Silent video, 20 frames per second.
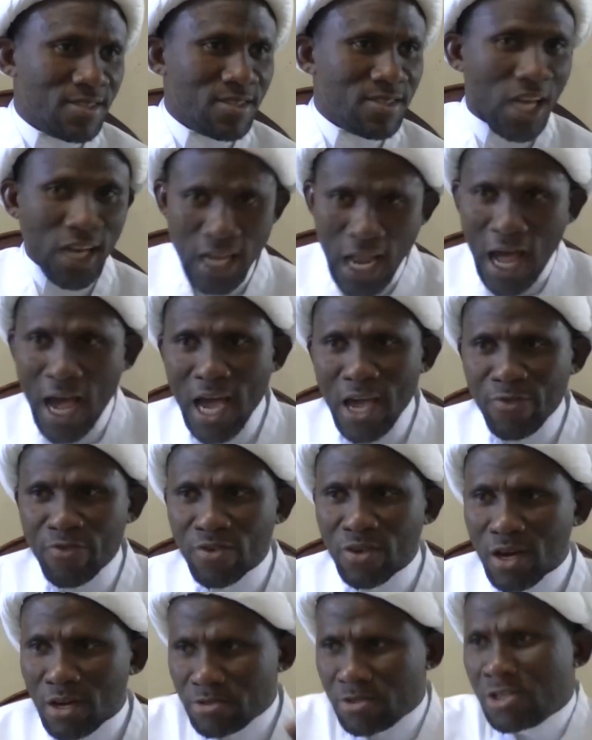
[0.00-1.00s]
The
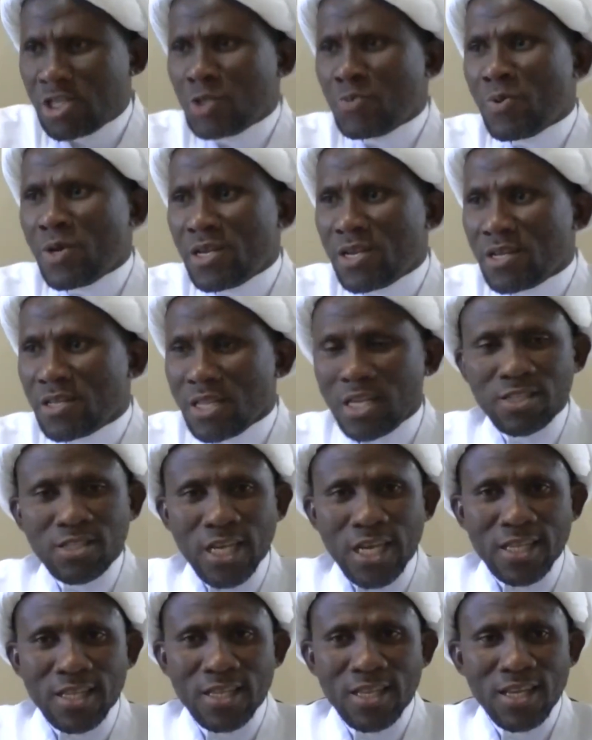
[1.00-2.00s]
life, how did you spend it? That's
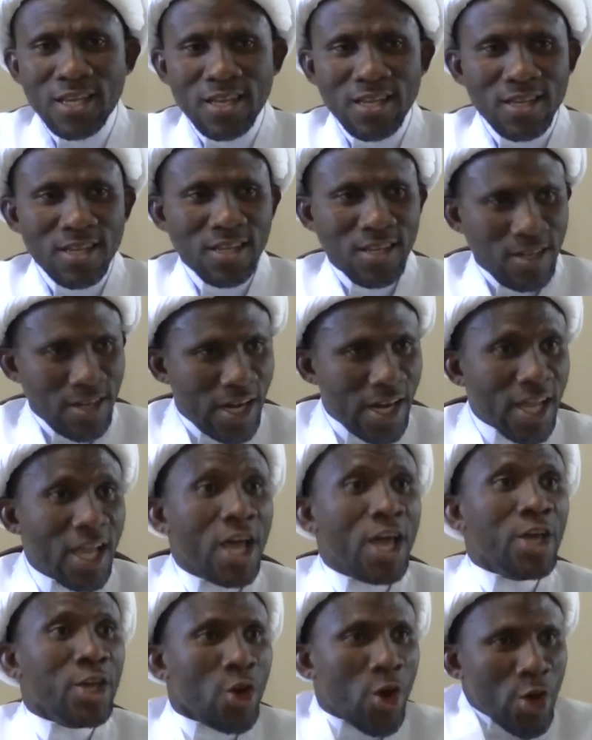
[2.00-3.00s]
it,
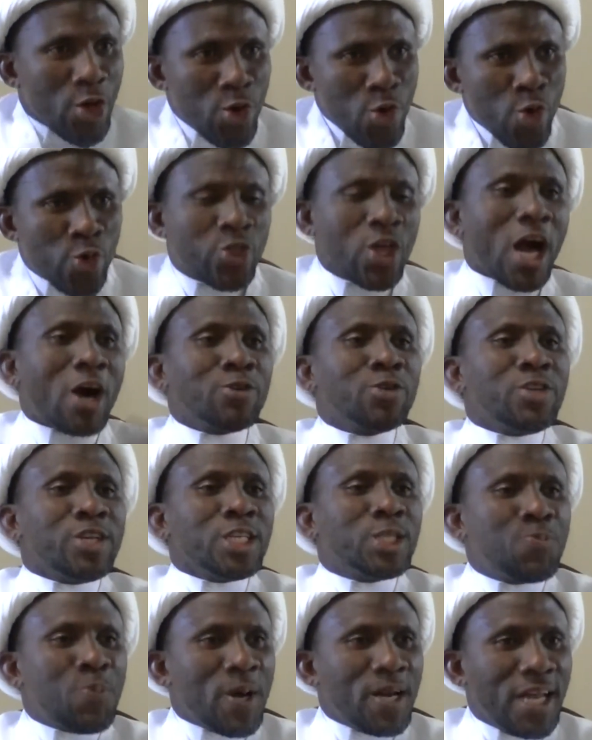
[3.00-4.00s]
right? Your youth, how did
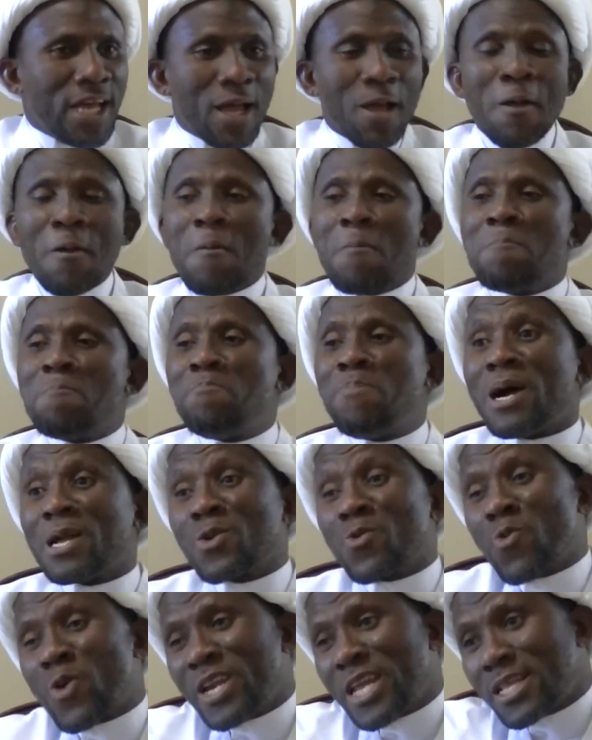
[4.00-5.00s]
you spend it?
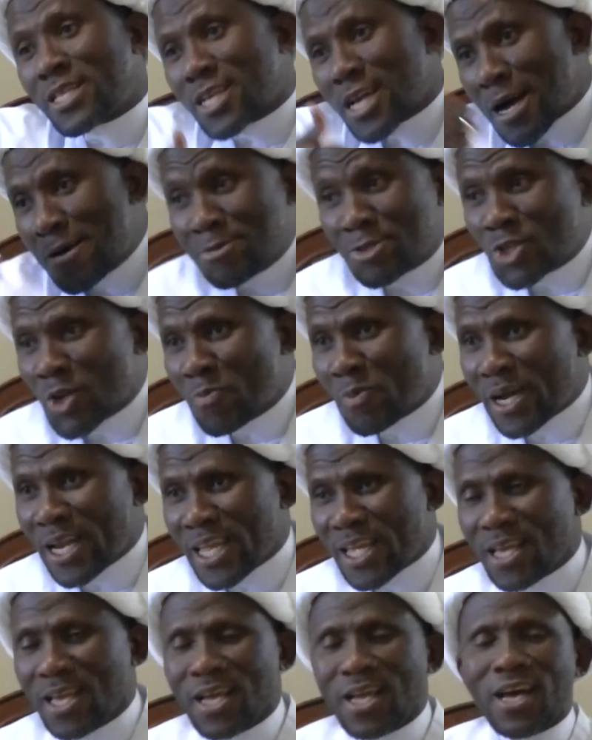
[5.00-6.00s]
But when it comes to
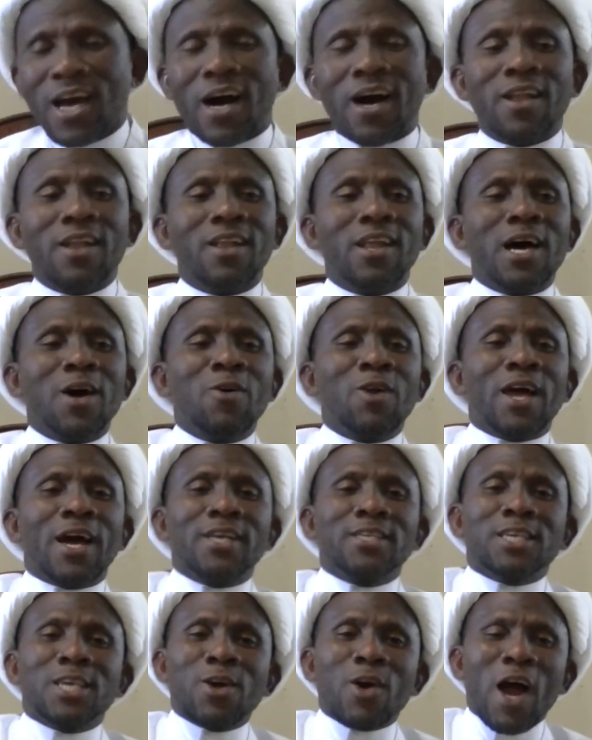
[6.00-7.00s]
money, Allah will
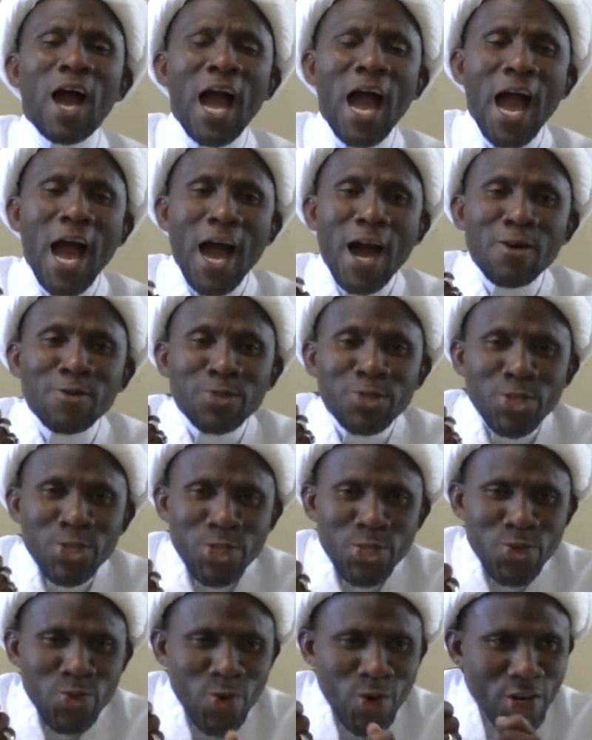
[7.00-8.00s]
ask you, how
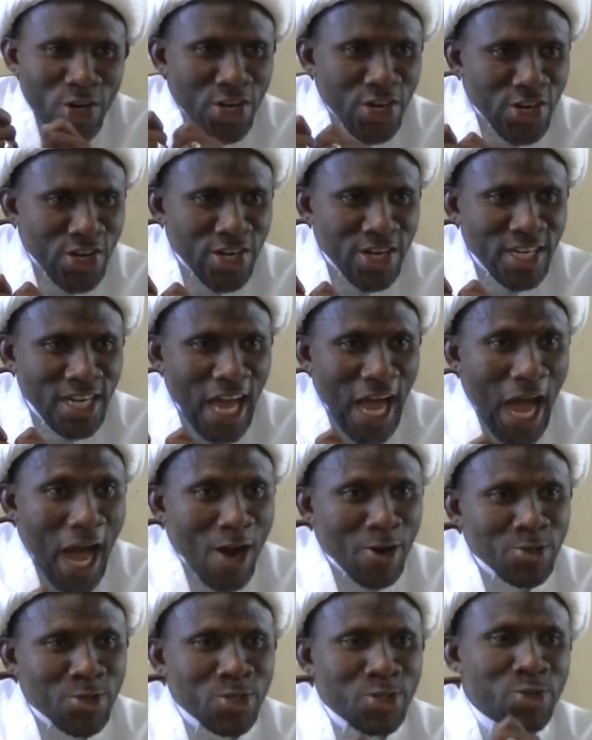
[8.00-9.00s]
did you earn?
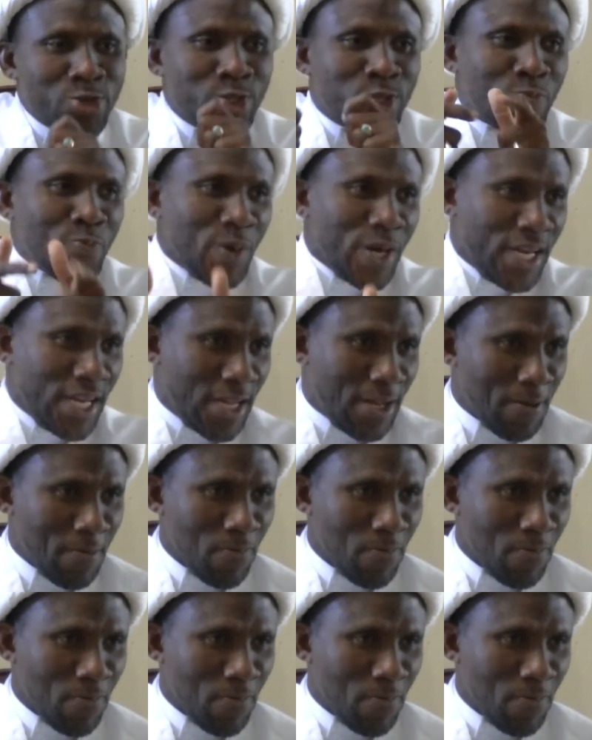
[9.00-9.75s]
How did you spend it?